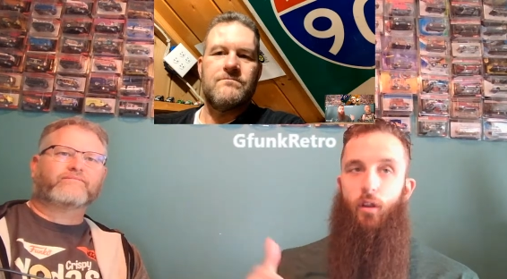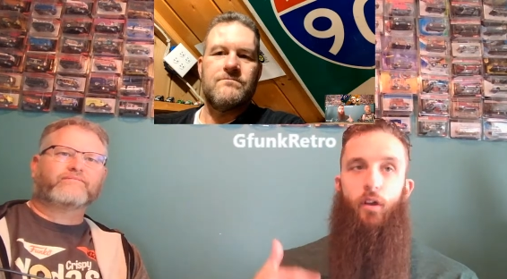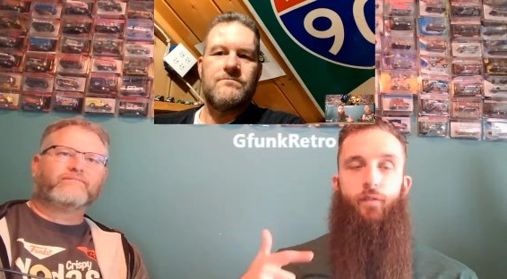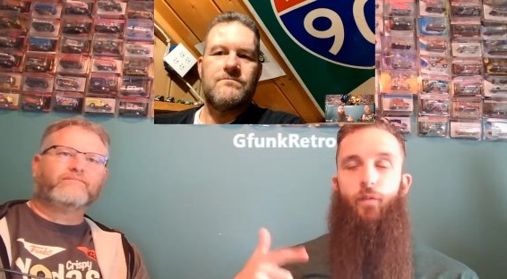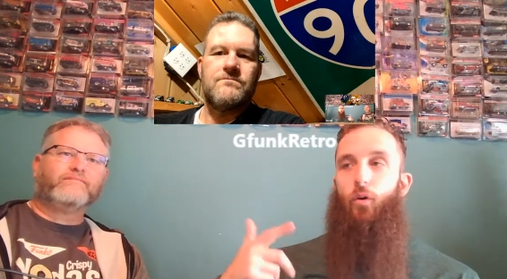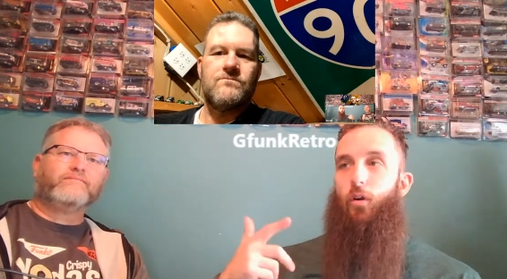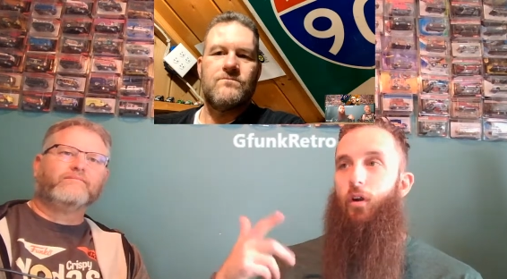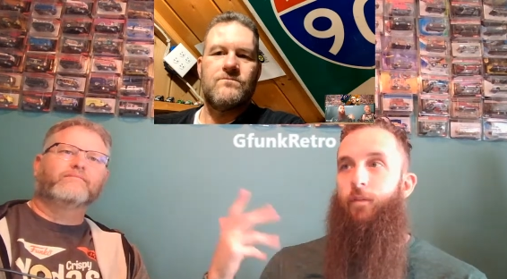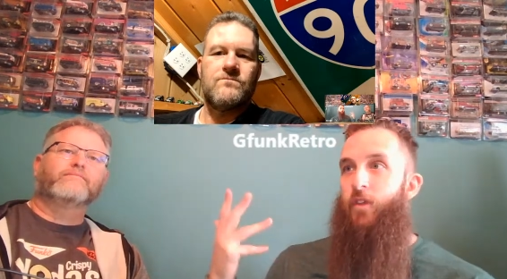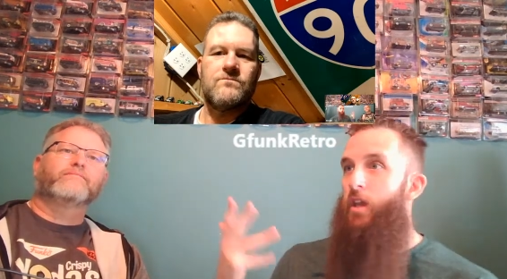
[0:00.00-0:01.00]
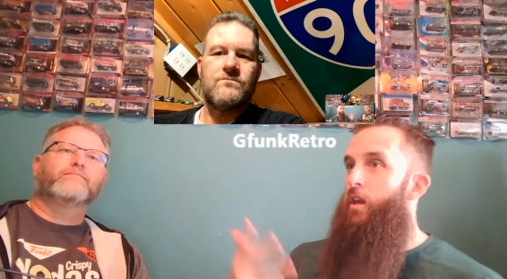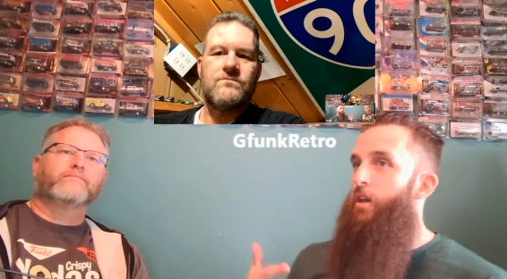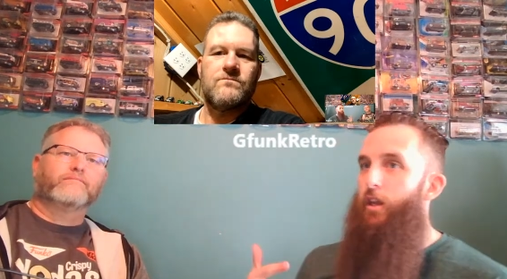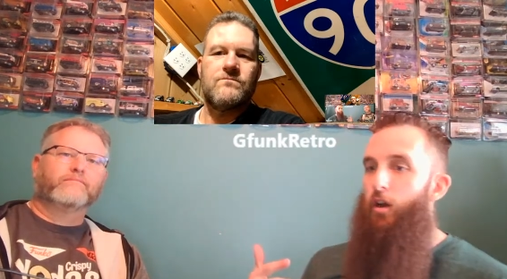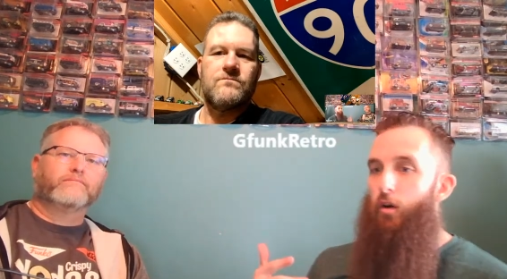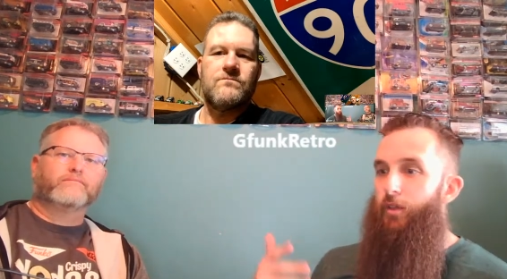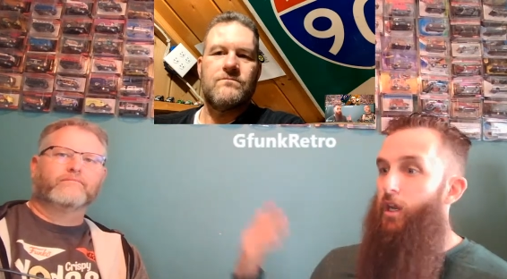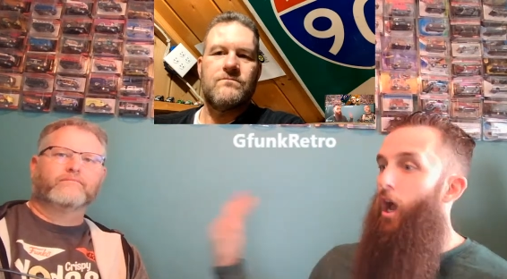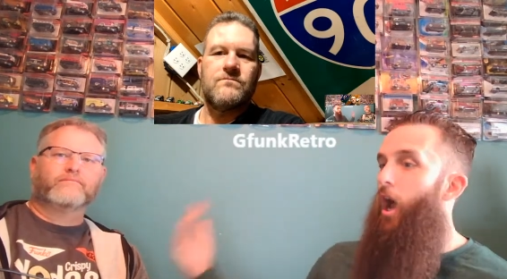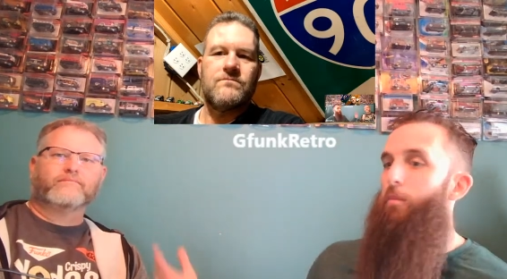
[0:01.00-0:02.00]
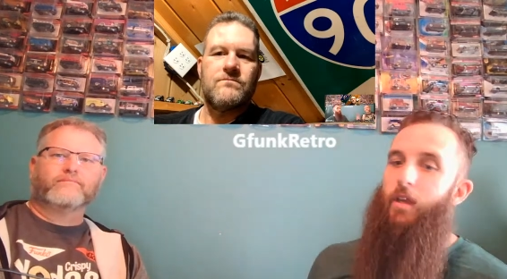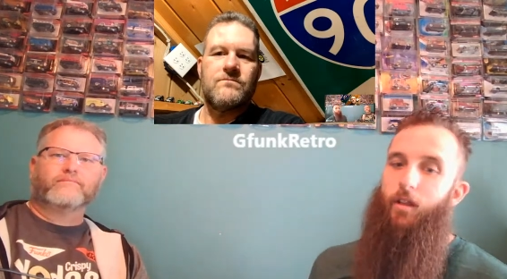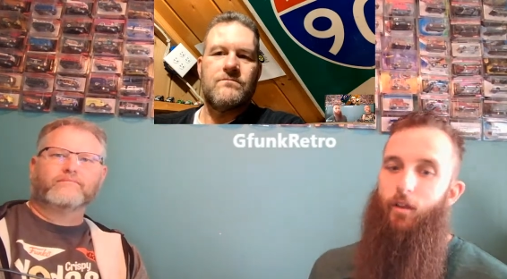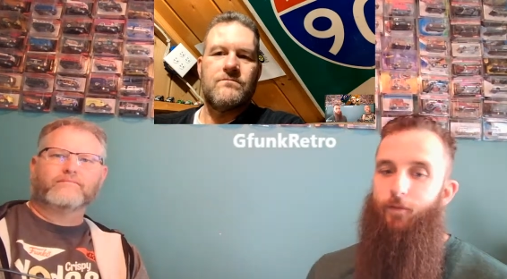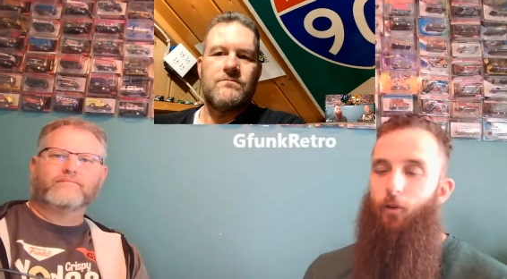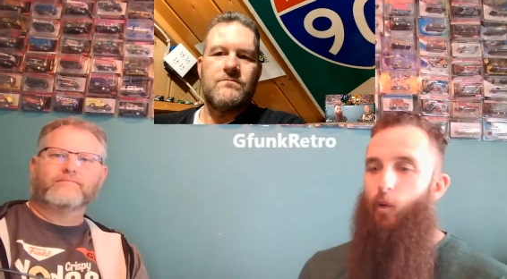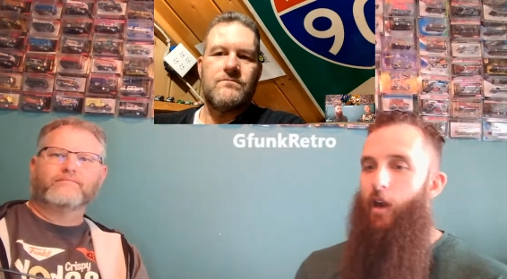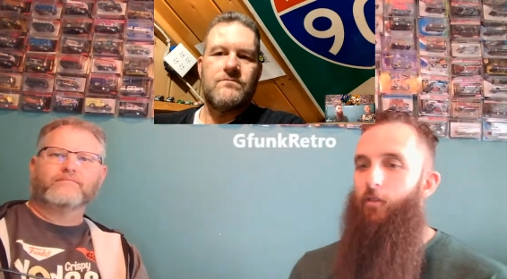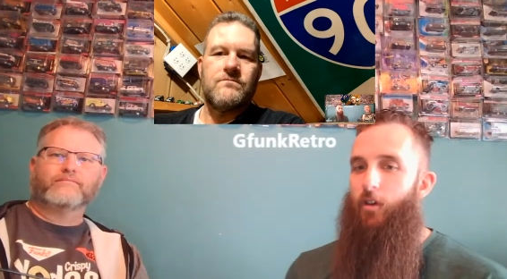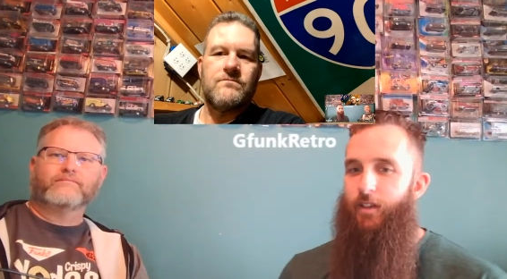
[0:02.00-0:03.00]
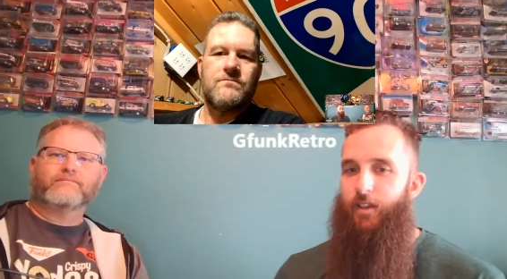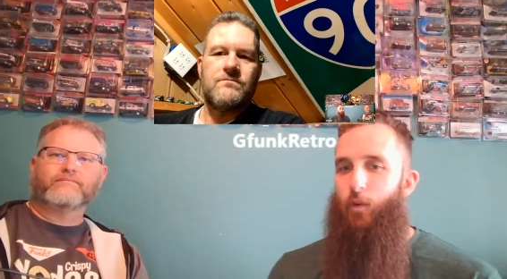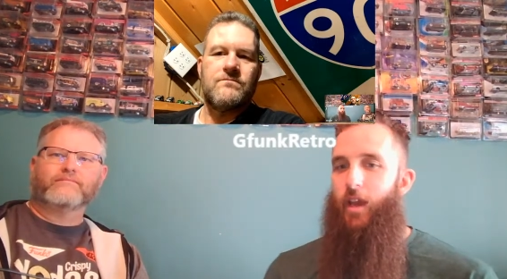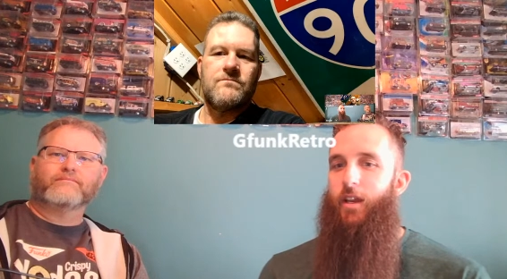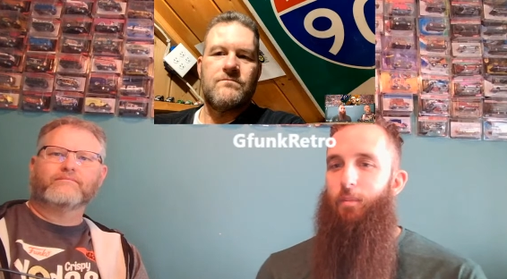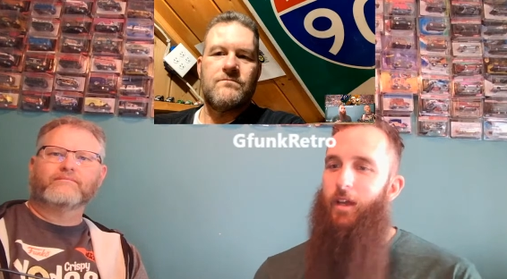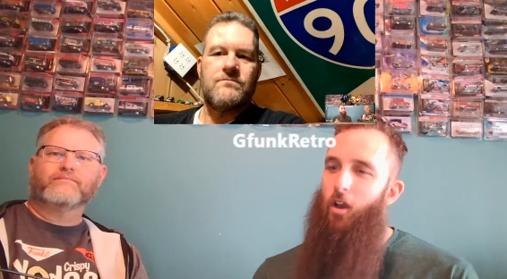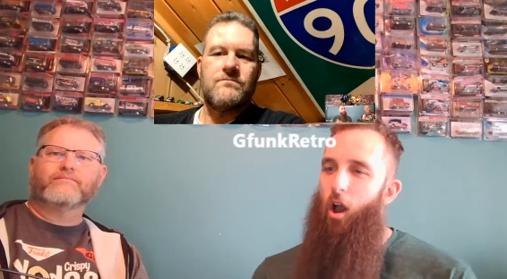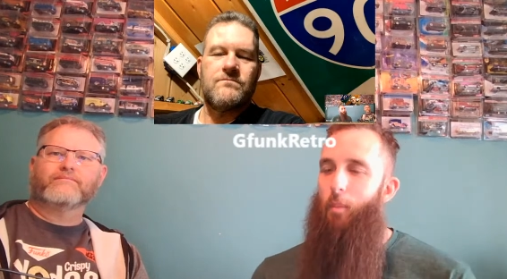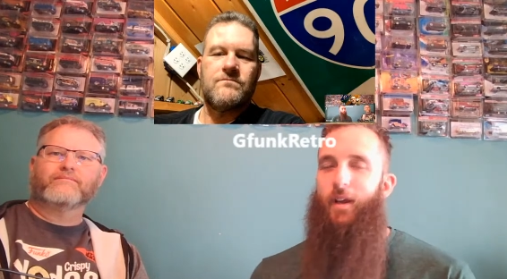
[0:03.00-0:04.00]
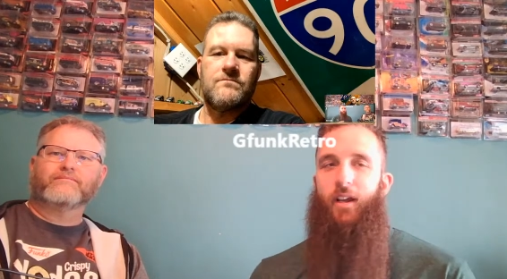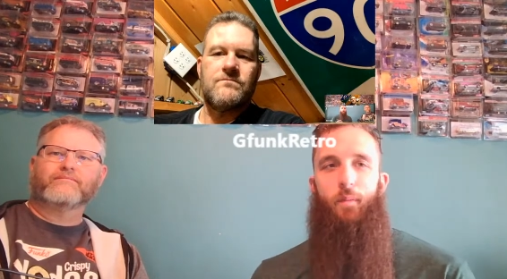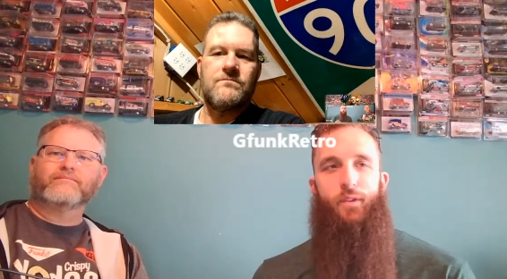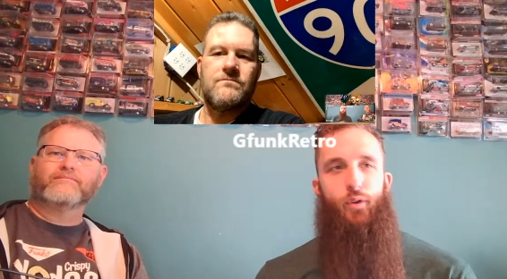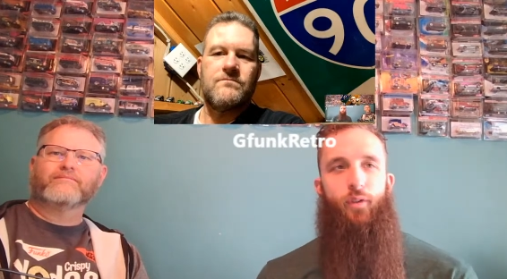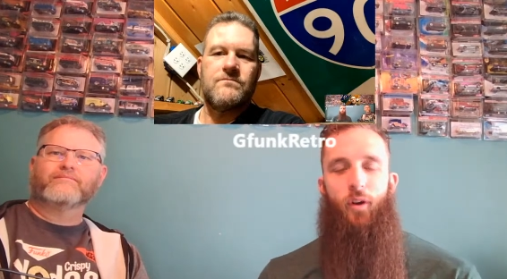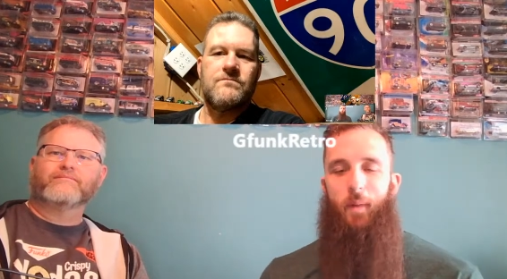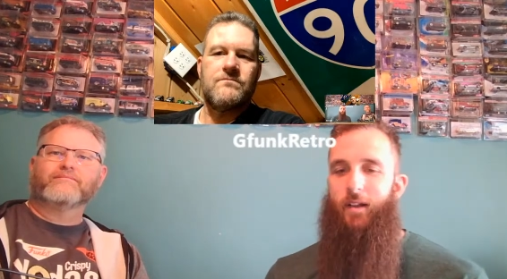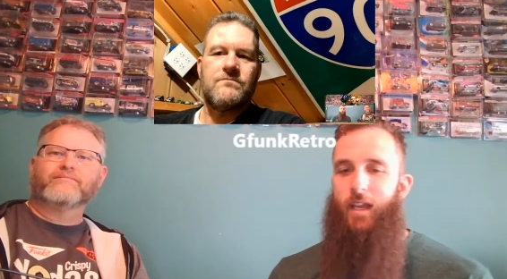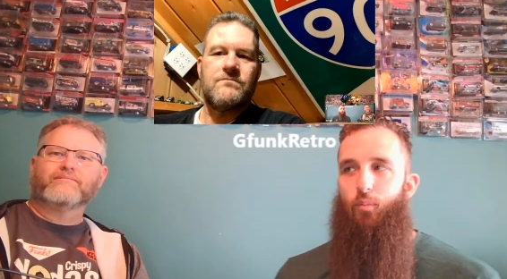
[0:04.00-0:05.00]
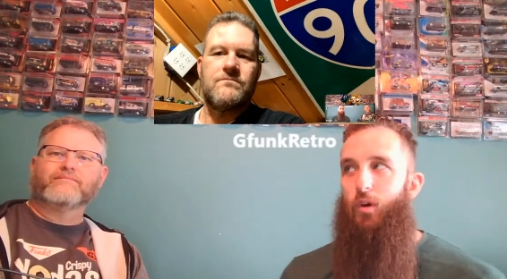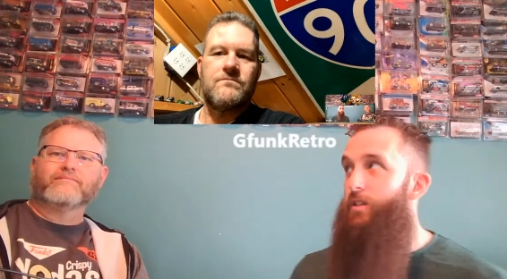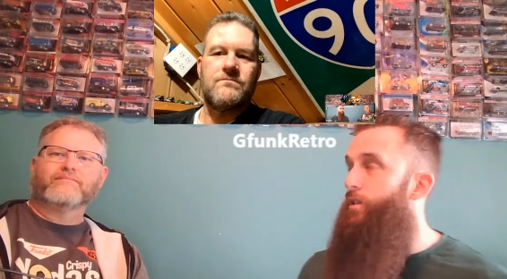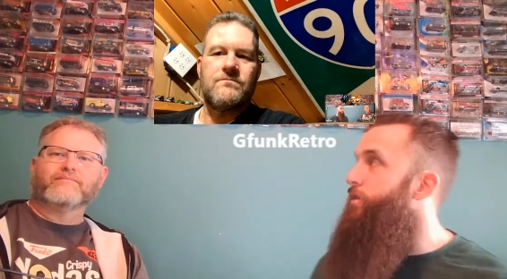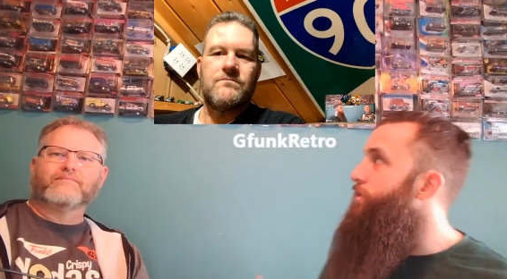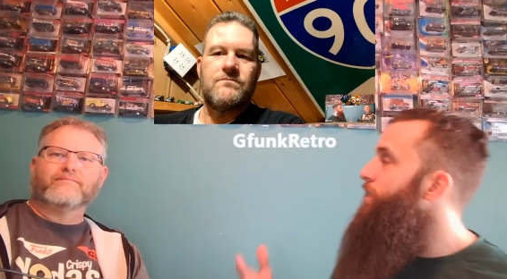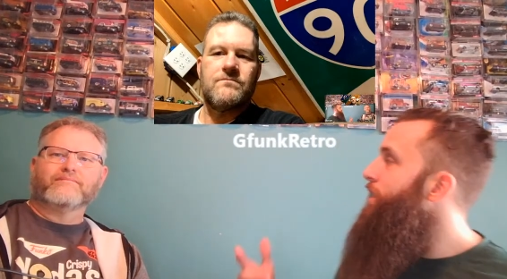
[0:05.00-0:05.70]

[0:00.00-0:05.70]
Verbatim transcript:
Speaker 1: look for you know the combi, look for whatever, because then we end up like, oh, I pick up two of them, I'll keep one too.